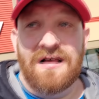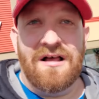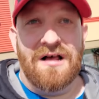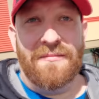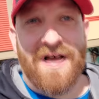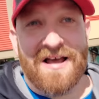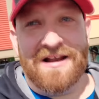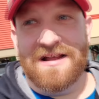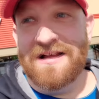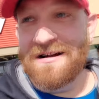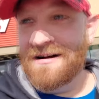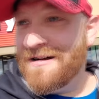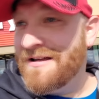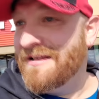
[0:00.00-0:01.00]
I'm out of
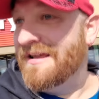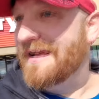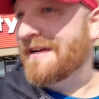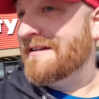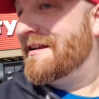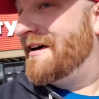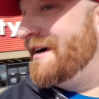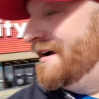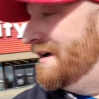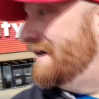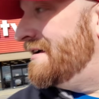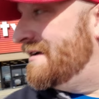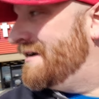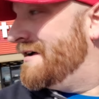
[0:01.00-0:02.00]
here, and
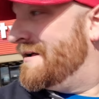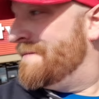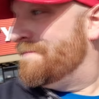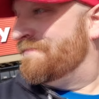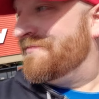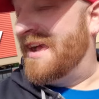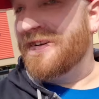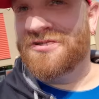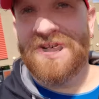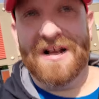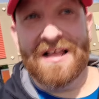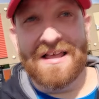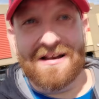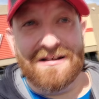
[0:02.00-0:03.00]
I'll try to
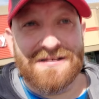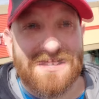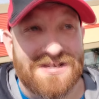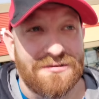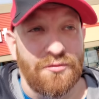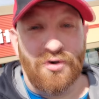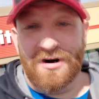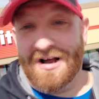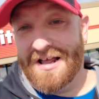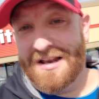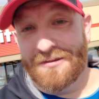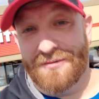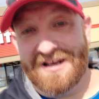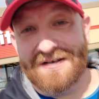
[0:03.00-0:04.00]
get in some more
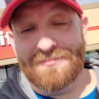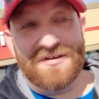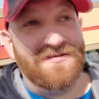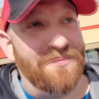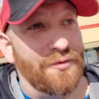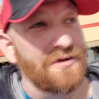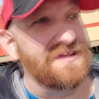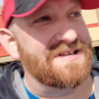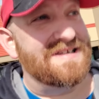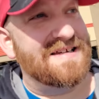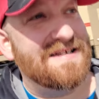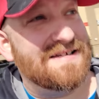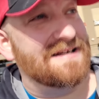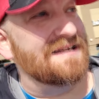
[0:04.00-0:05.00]
Halloween before the
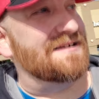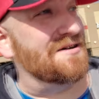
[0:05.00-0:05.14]
season is